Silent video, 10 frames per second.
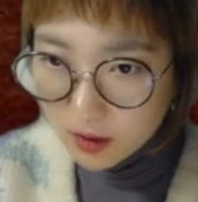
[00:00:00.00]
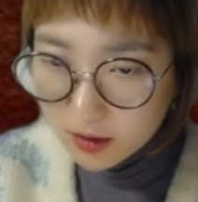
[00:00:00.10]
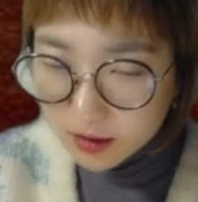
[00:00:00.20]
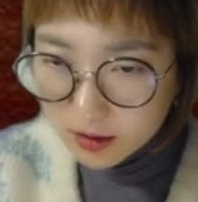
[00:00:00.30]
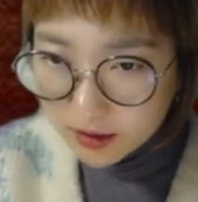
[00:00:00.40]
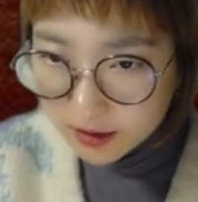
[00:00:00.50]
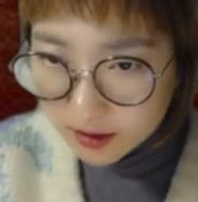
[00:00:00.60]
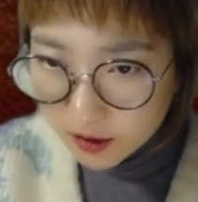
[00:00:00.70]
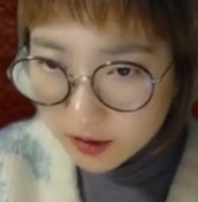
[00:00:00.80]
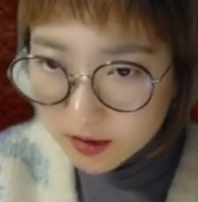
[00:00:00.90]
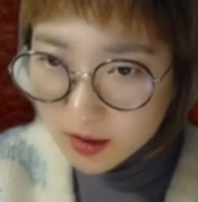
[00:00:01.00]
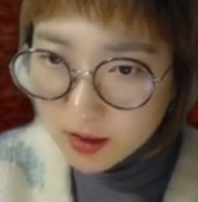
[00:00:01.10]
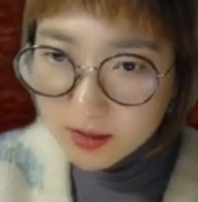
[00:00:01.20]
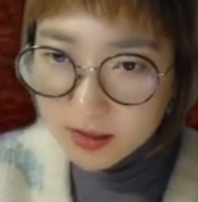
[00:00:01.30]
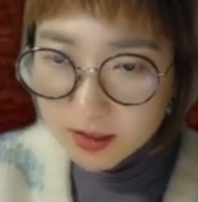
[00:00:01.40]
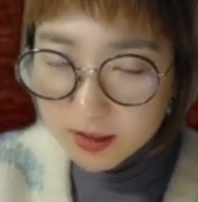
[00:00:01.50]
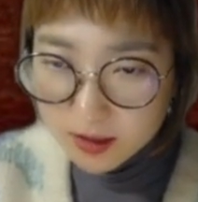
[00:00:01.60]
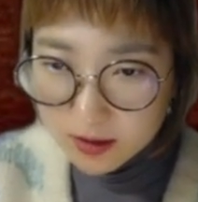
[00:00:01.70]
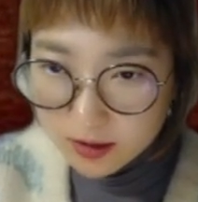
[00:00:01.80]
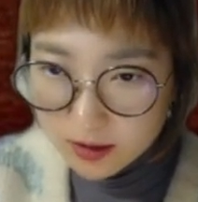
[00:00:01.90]
Shin Jinseo started
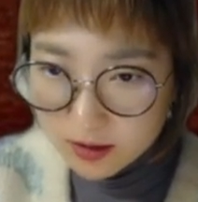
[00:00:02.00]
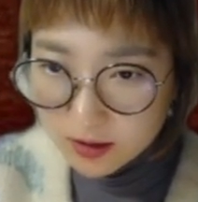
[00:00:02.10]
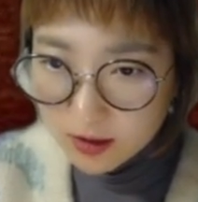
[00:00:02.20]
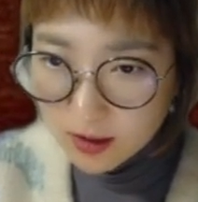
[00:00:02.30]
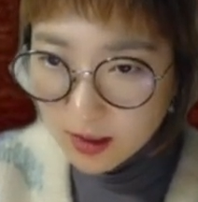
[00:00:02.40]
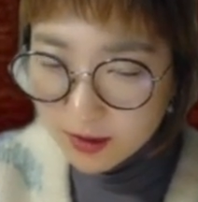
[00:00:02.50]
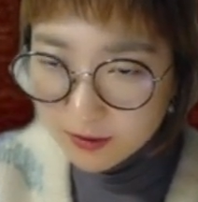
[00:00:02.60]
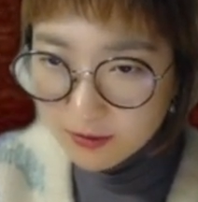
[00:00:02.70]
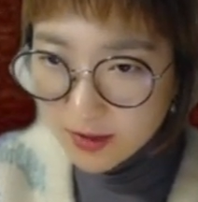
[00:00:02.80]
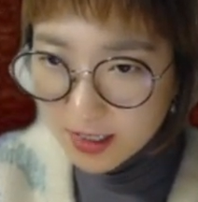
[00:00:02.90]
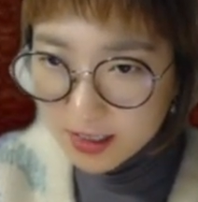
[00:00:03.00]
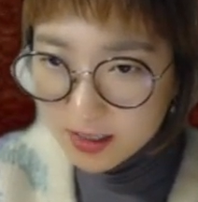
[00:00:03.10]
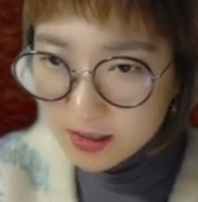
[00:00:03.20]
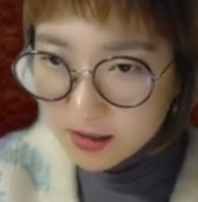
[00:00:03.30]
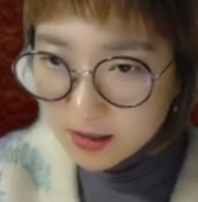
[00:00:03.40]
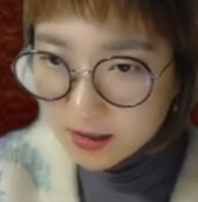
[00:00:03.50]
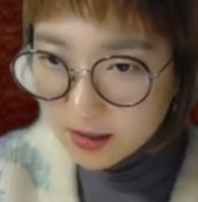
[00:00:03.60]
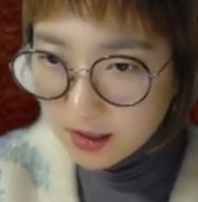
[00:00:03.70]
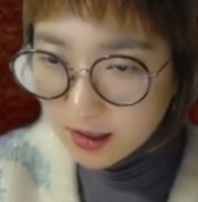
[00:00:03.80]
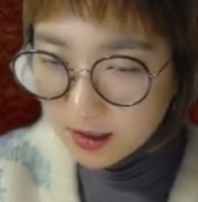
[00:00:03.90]
a fight,
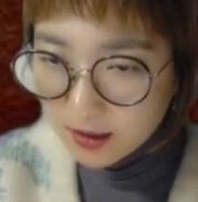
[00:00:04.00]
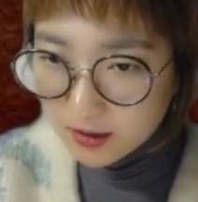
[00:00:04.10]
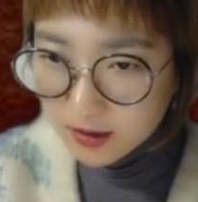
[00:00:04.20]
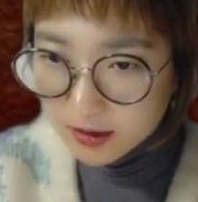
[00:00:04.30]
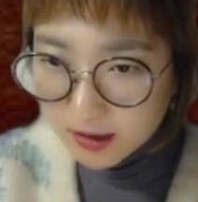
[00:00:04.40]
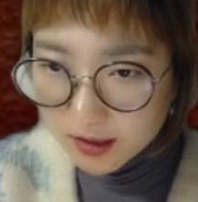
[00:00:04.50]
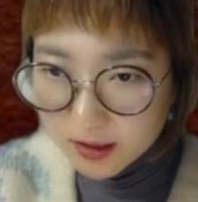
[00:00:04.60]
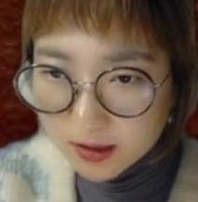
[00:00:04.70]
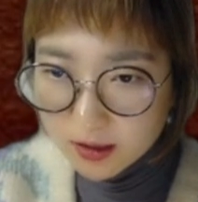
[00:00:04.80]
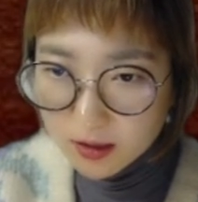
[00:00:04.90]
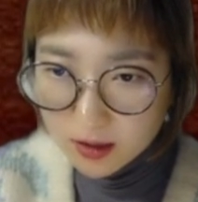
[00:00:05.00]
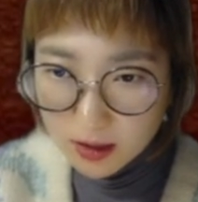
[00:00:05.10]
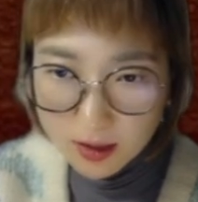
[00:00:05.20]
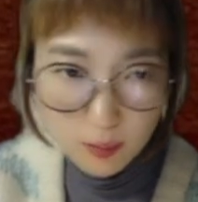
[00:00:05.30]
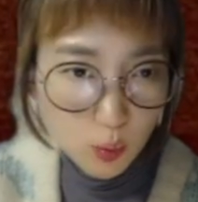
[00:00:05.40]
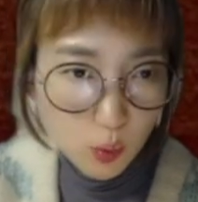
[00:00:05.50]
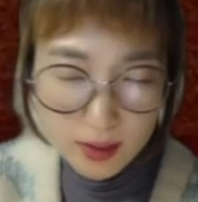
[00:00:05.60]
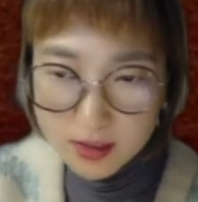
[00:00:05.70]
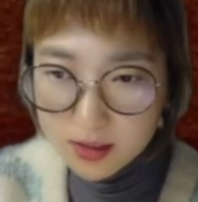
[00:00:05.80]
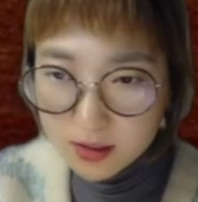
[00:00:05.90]
and this is the key
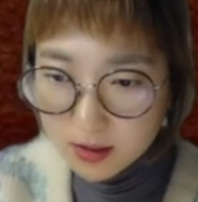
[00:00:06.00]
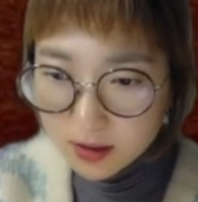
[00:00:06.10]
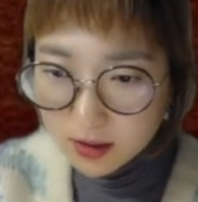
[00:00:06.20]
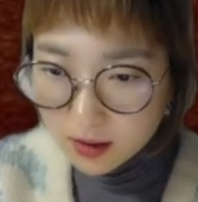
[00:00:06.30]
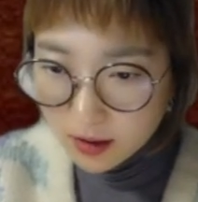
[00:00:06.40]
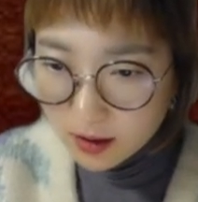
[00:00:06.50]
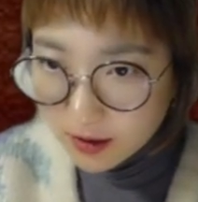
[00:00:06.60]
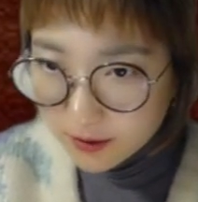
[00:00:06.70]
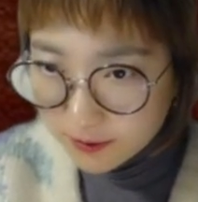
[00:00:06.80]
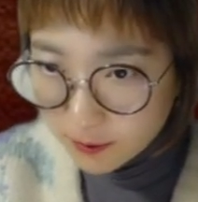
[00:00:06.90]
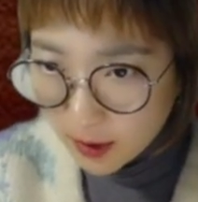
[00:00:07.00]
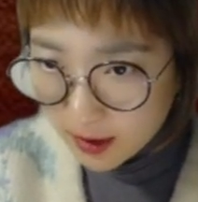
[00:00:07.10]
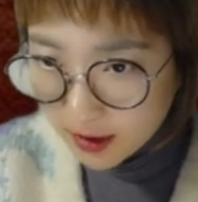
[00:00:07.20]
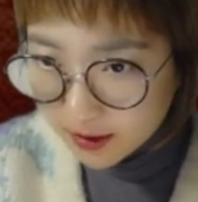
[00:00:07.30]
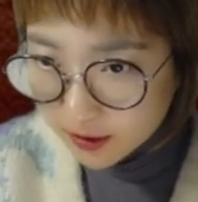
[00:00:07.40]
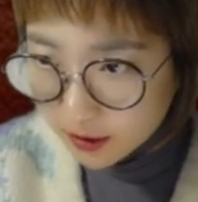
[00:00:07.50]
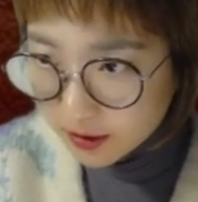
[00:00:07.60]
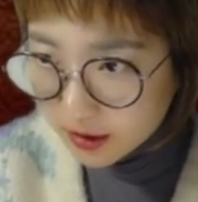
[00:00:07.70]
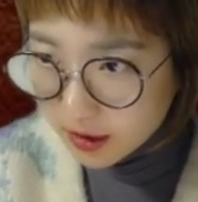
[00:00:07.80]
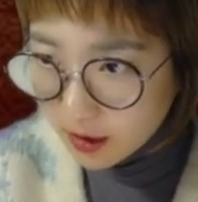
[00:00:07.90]
point. If white
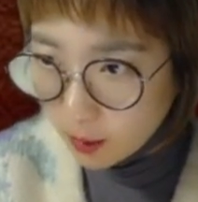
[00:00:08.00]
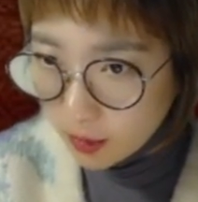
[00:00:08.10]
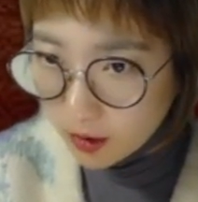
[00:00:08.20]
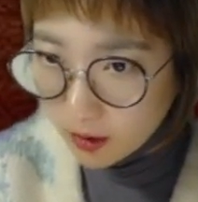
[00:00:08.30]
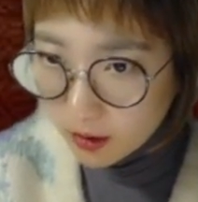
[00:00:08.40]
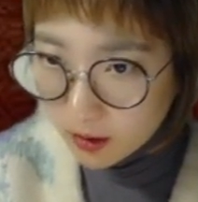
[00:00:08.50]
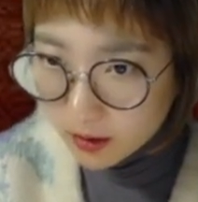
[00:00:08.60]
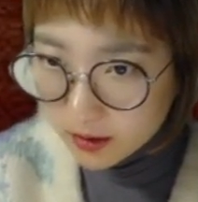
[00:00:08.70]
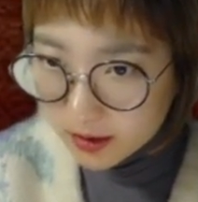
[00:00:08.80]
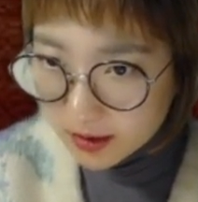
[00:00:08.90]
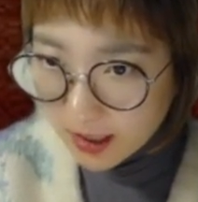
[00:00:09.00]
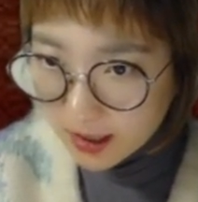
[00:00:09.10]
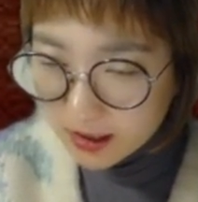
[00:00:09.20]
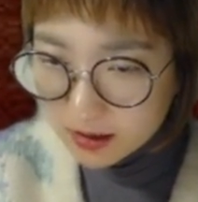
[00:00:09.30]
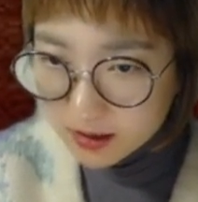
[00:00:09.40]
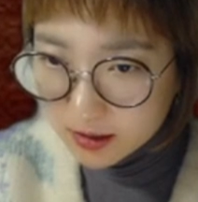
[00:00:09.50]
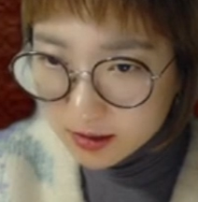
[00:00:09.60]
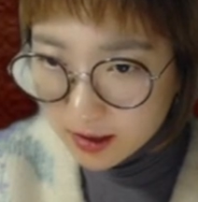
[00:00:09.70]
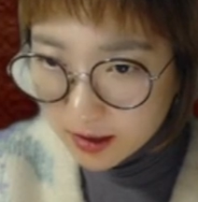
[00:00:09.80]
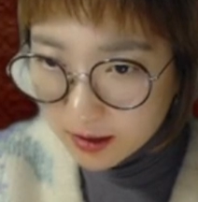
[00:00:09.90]
answers the upper side,
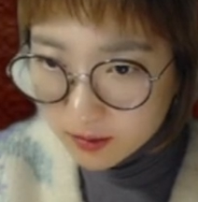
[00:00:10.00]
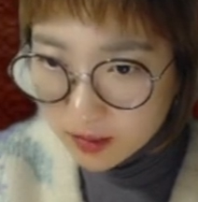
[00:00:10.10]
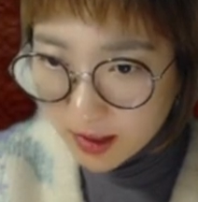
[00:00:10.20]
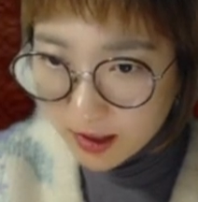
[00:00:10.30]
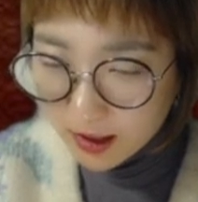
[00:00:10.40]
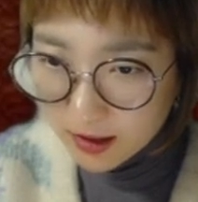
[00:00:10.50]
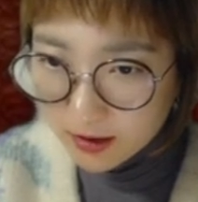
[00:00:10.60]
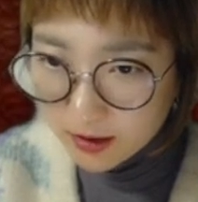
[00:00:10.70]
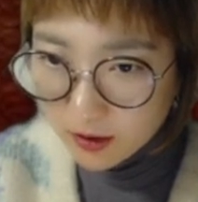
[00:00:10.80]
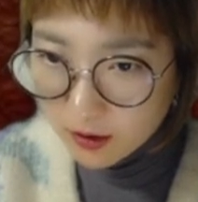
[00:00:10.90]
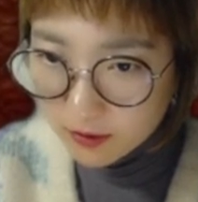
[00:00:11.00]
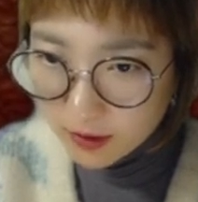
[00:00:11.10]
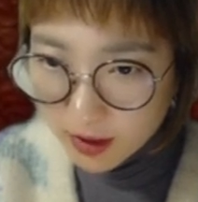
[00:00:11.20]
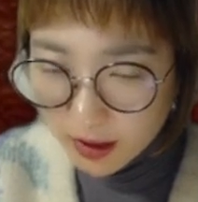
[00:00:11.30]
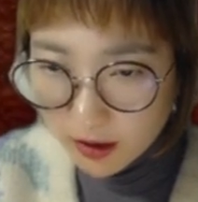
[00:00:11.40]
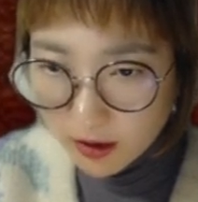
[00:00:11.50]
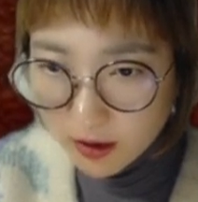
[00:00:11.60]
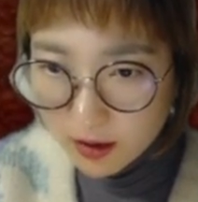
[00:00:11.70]
then black can cover here.